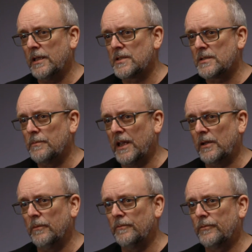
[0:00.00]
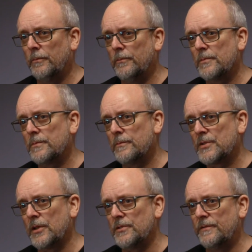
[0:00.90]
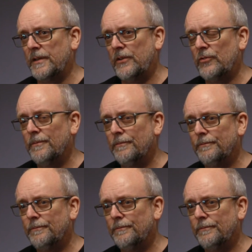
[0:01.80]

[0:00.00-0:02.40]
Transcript: this makeup from start to finish.